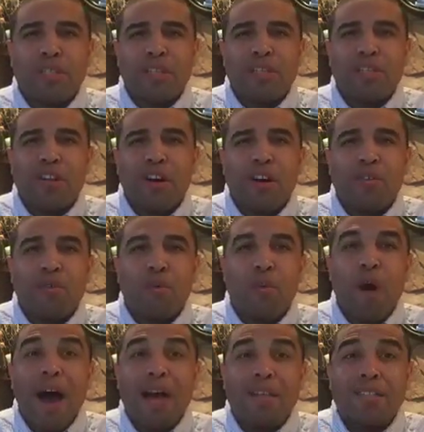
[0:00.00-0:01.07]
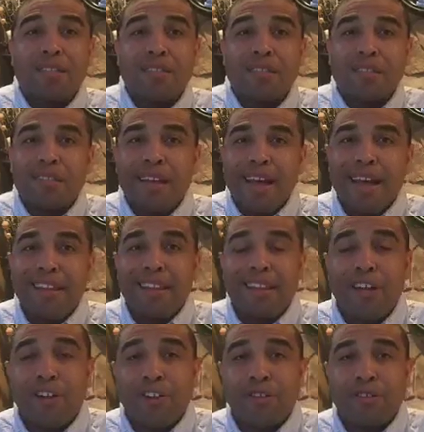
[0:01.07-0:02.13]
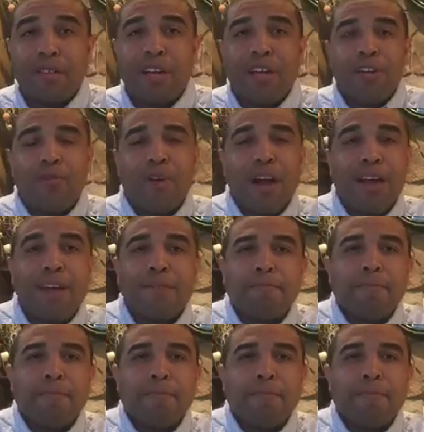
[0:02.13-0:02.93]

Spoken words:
It's called Watch and Learn, right?